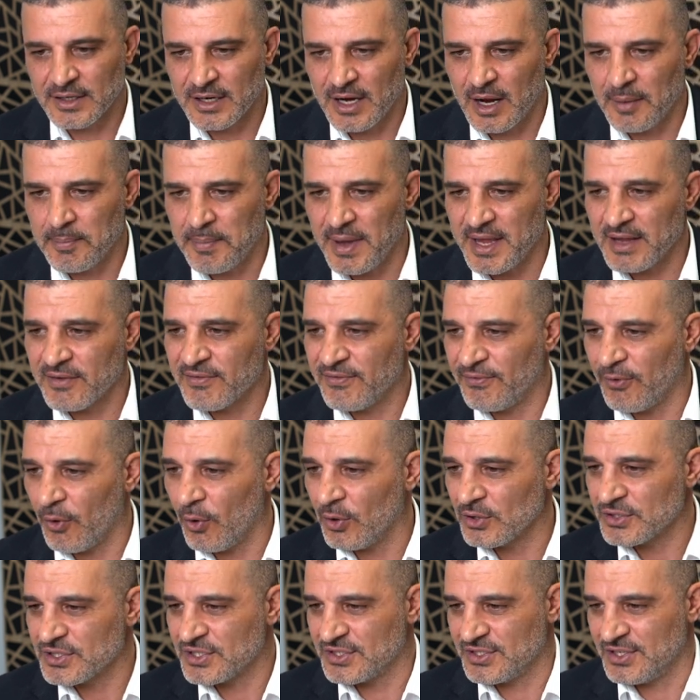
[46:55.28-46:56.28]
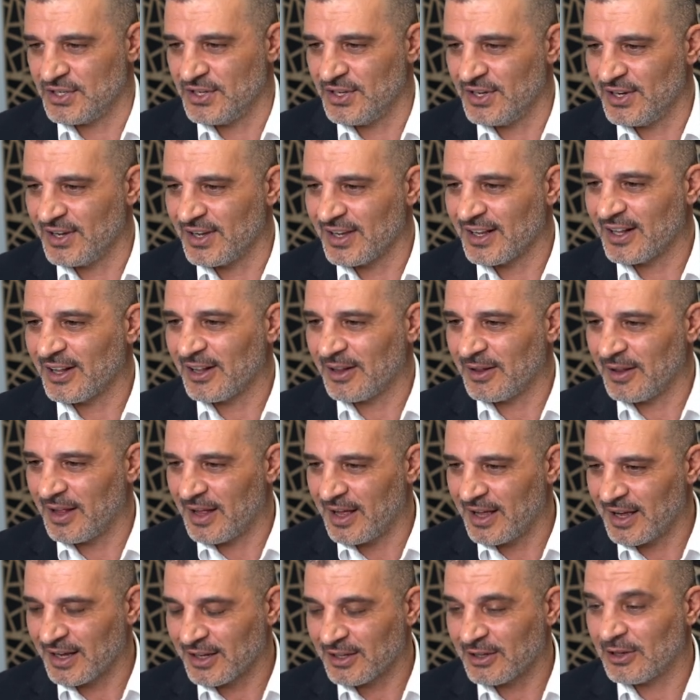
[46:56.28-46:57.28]
being forced to
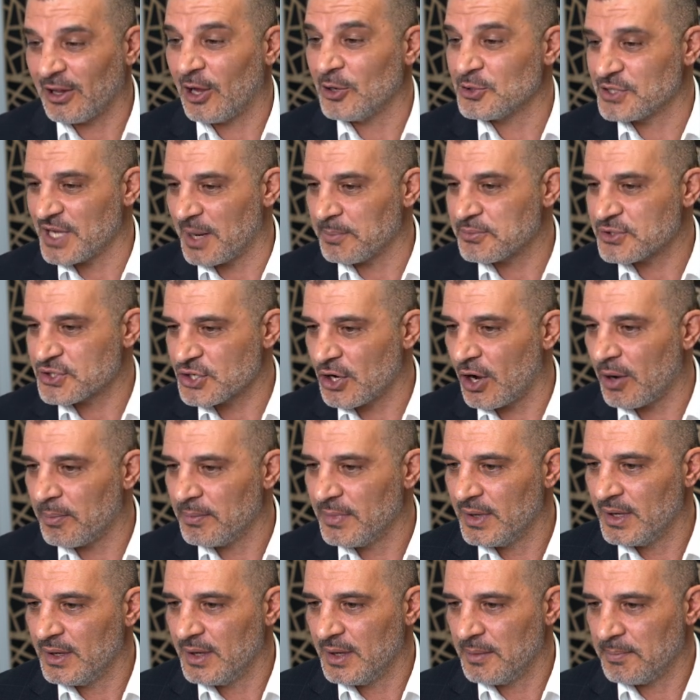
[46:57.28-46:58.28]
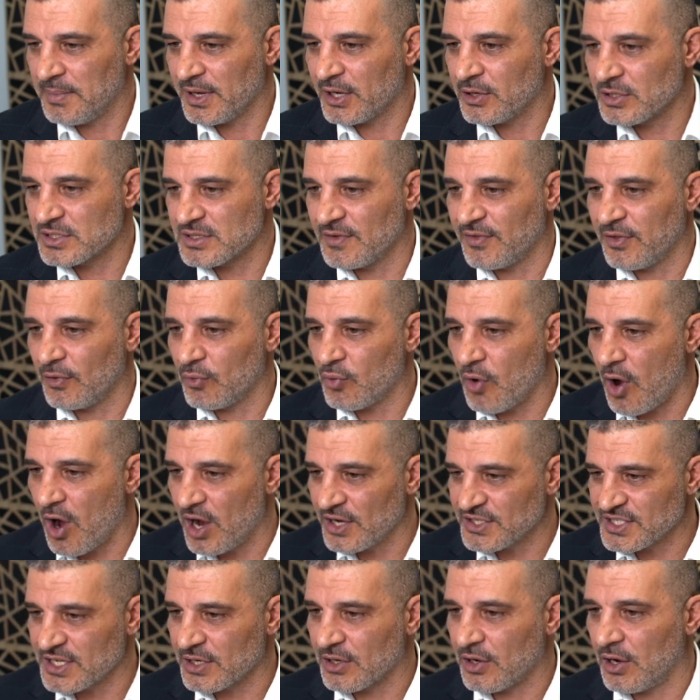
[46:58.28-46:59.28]
close up shop because of the
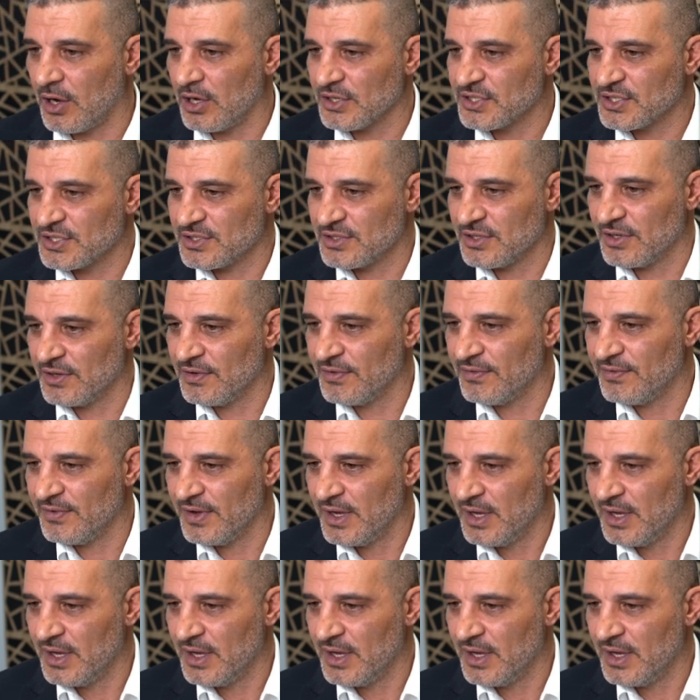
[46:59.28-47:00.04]
rising cost of